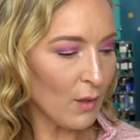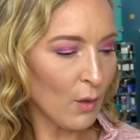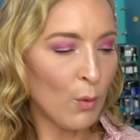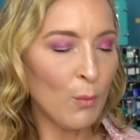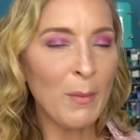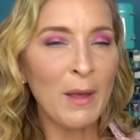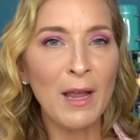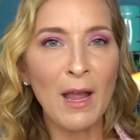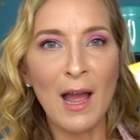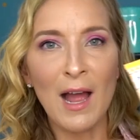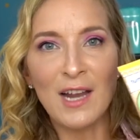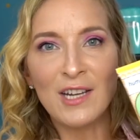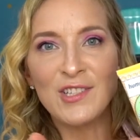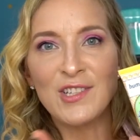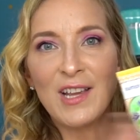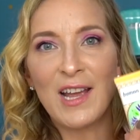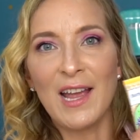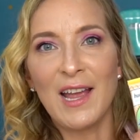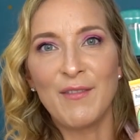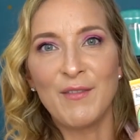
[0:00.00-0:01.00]
Oh my
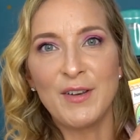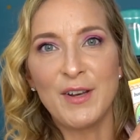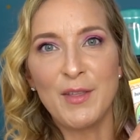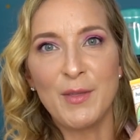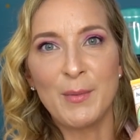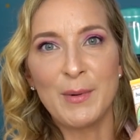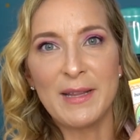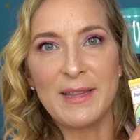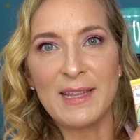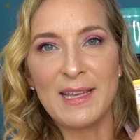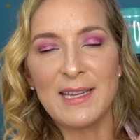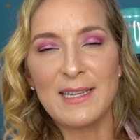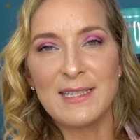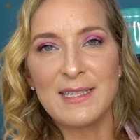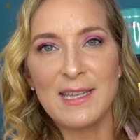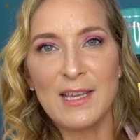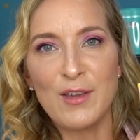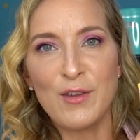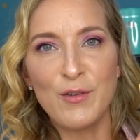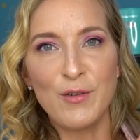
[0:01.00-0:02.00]
gosh, I have another one of these,
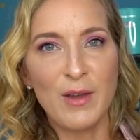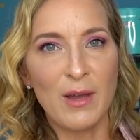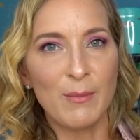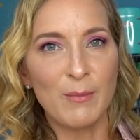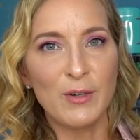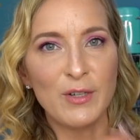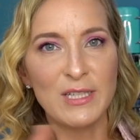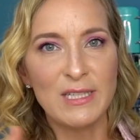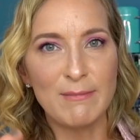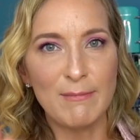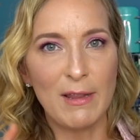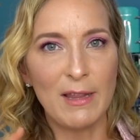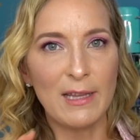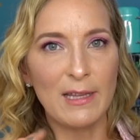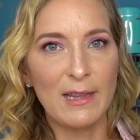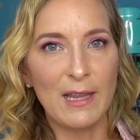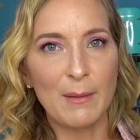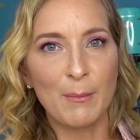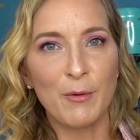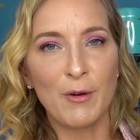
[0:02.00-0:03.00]
the cucumber
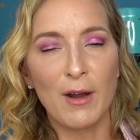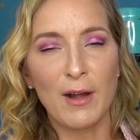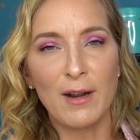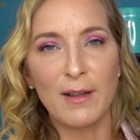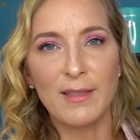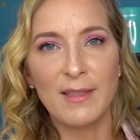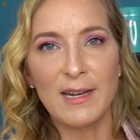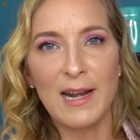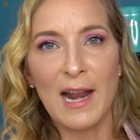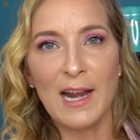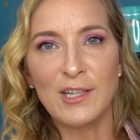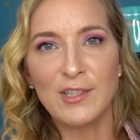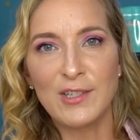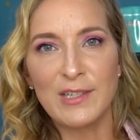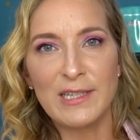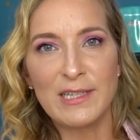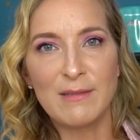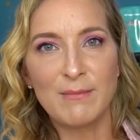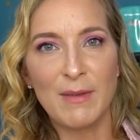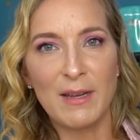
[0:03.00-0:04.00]
smelling like product that
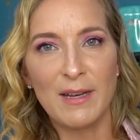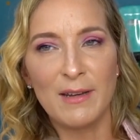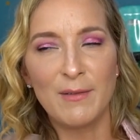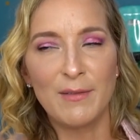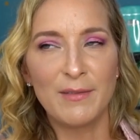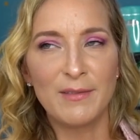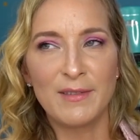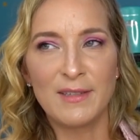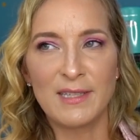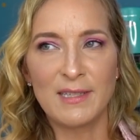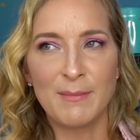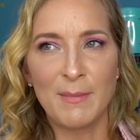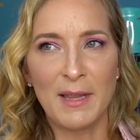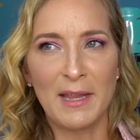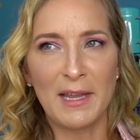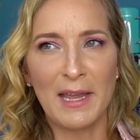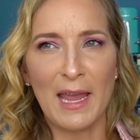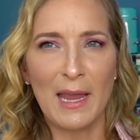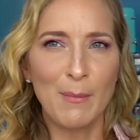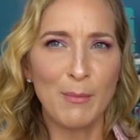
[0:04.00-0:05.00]
actually is made to smell
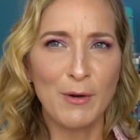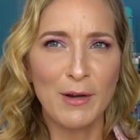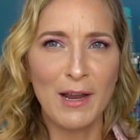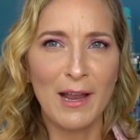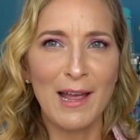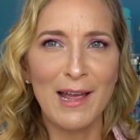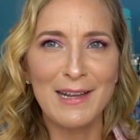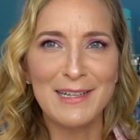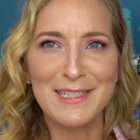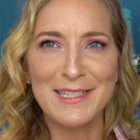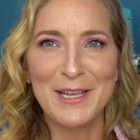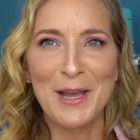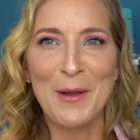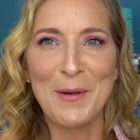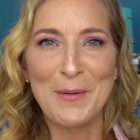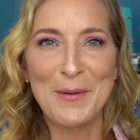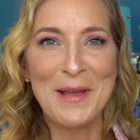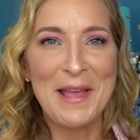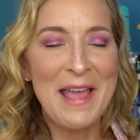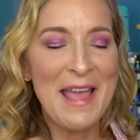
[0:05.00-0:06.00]
like apricot.
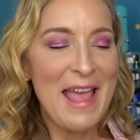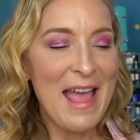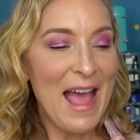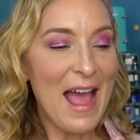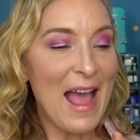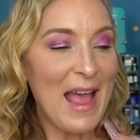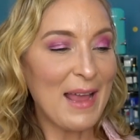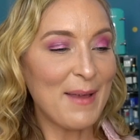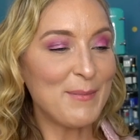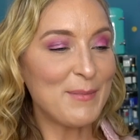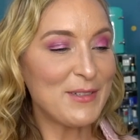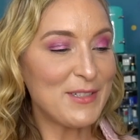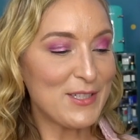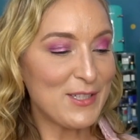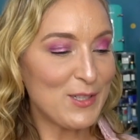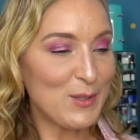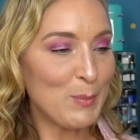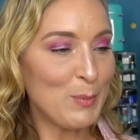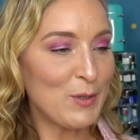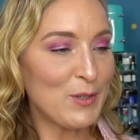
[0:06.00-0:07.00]
So I'm
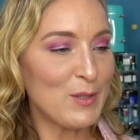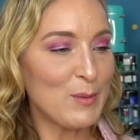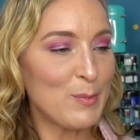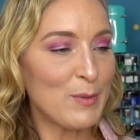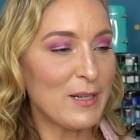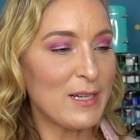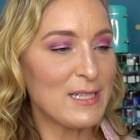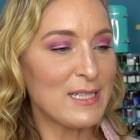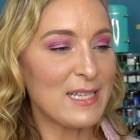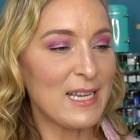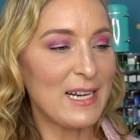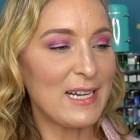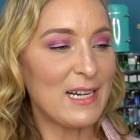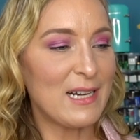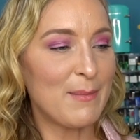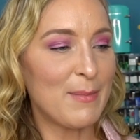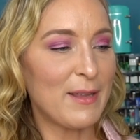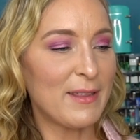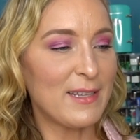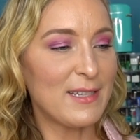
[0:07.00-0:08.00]
super duper
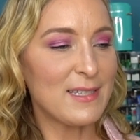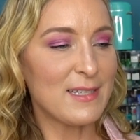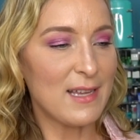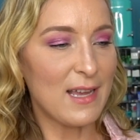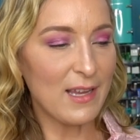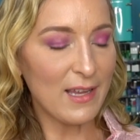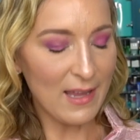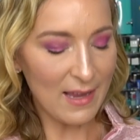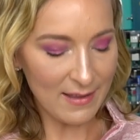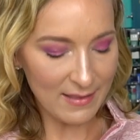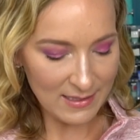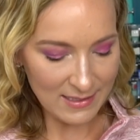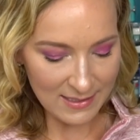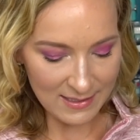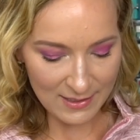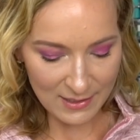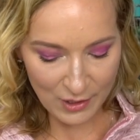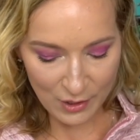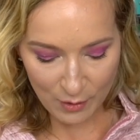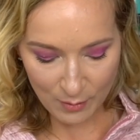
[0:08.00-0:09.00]
excited about this. Again, this
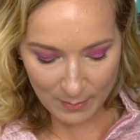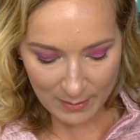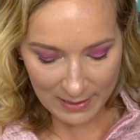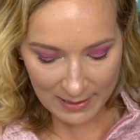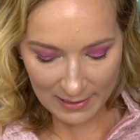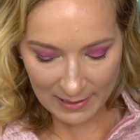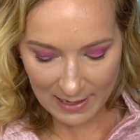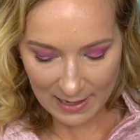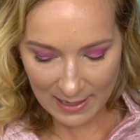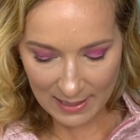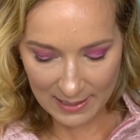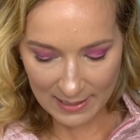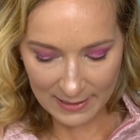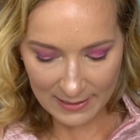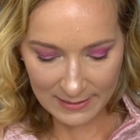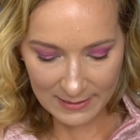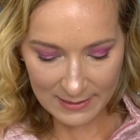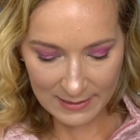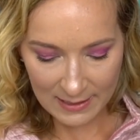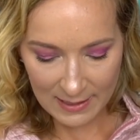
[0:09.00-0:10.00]
is Human and
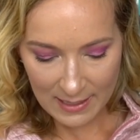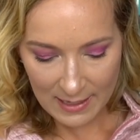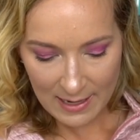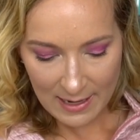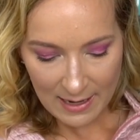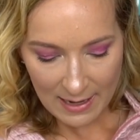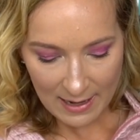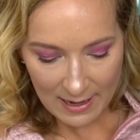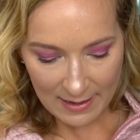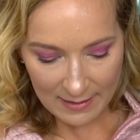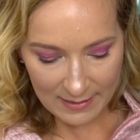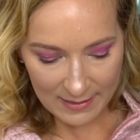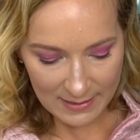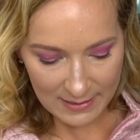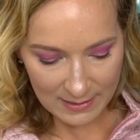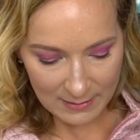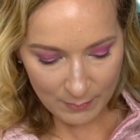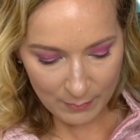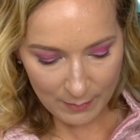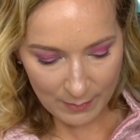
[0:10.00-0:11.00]
Kind and
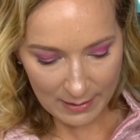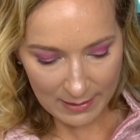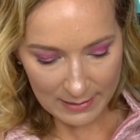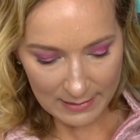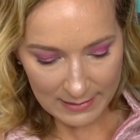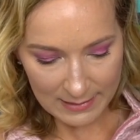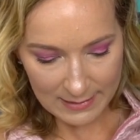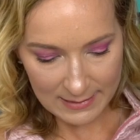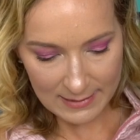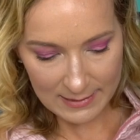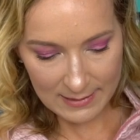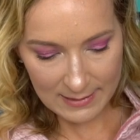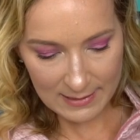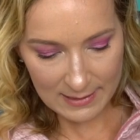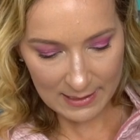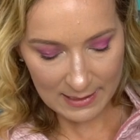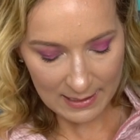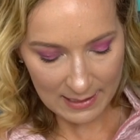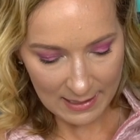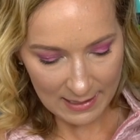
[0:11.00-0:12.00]
this was,
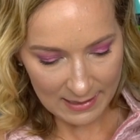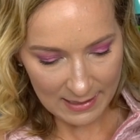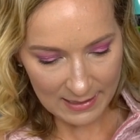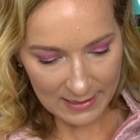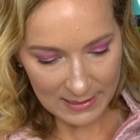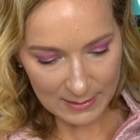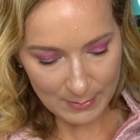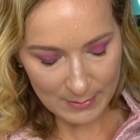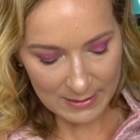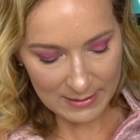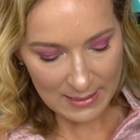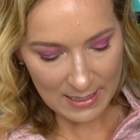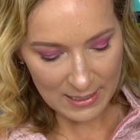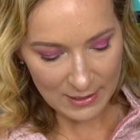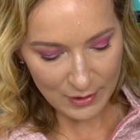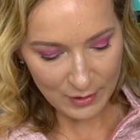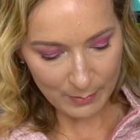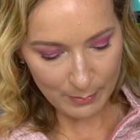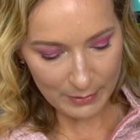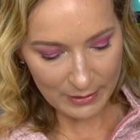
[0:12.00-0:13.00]
I think this was
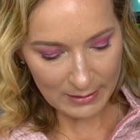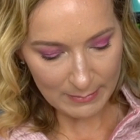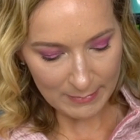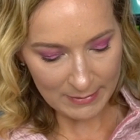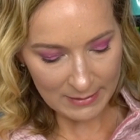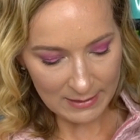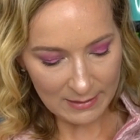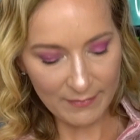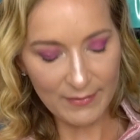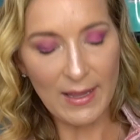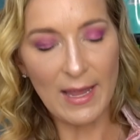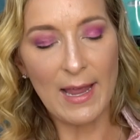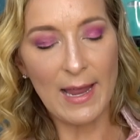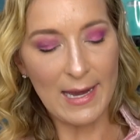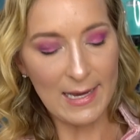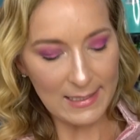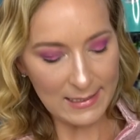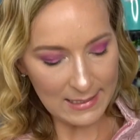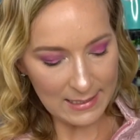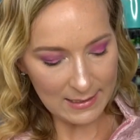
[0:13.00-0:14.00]
not super expensive. Yeah,
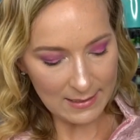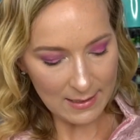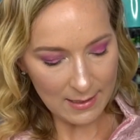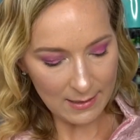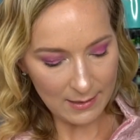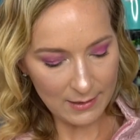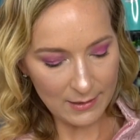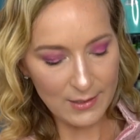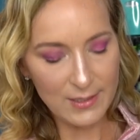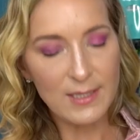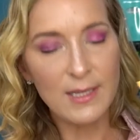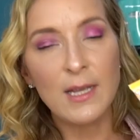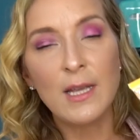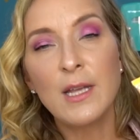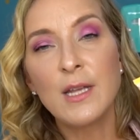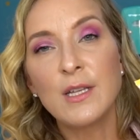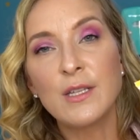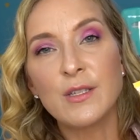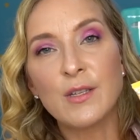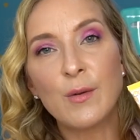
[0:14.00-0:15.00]
$18.
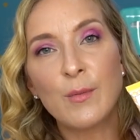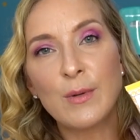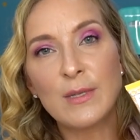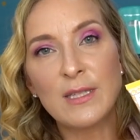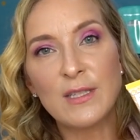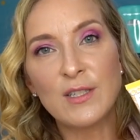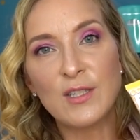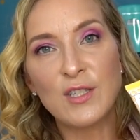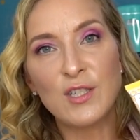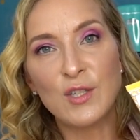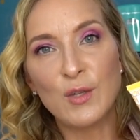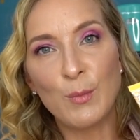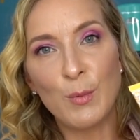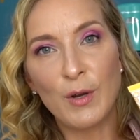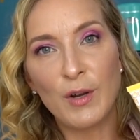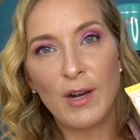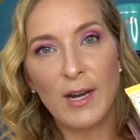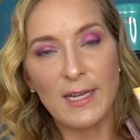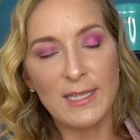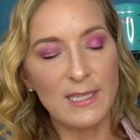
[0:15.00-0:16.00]
So it wasn't
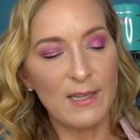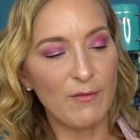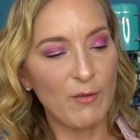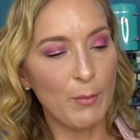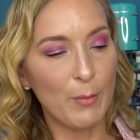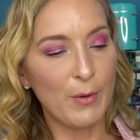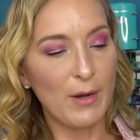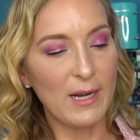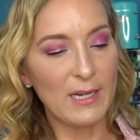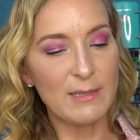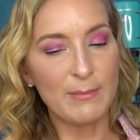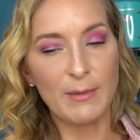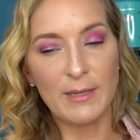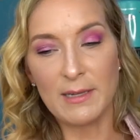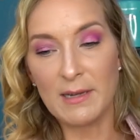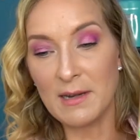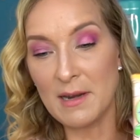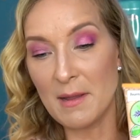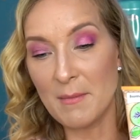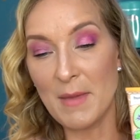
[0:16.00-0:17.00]
super crazy of a price,
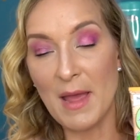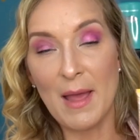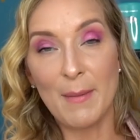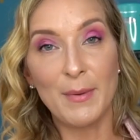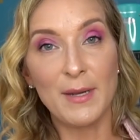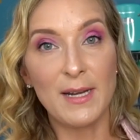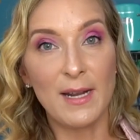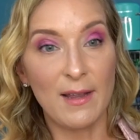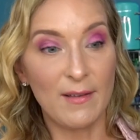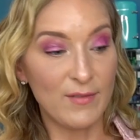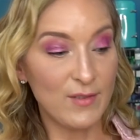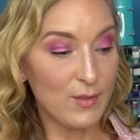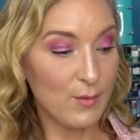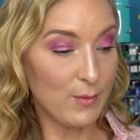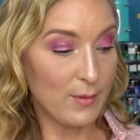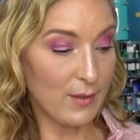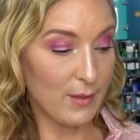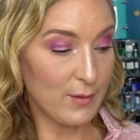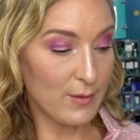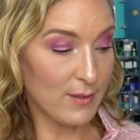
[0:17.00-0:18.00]
but I'm happy to have
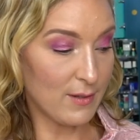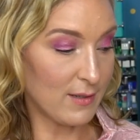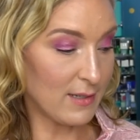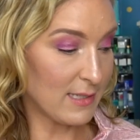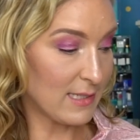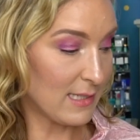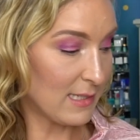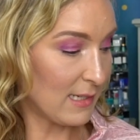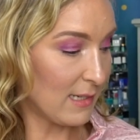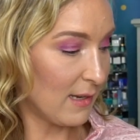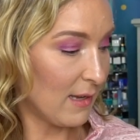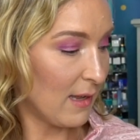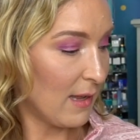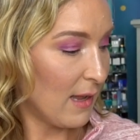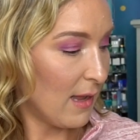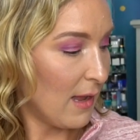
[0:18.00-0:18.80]
two of those, honestly.